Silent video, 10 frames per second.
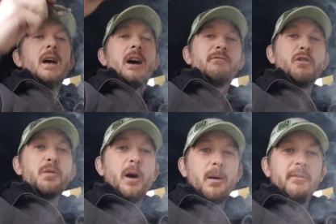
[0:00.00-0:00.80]
Have
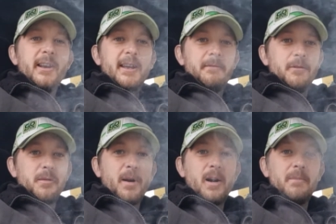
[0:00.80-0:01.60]
rhubarb
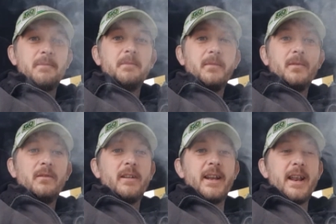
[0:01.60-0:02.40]

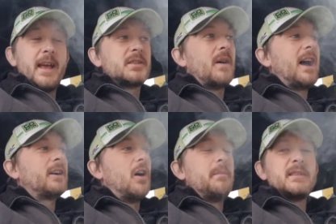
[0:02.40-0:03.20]
written there, so I
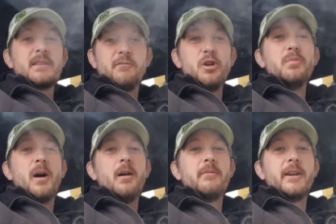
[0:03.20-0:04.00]
got Mr
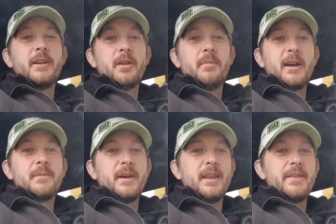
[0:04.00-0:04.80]
Rhubarb written on the back of
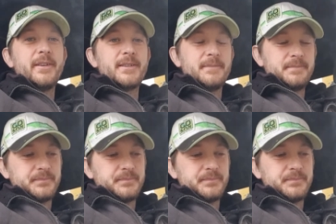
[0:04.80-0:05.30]
my leathers.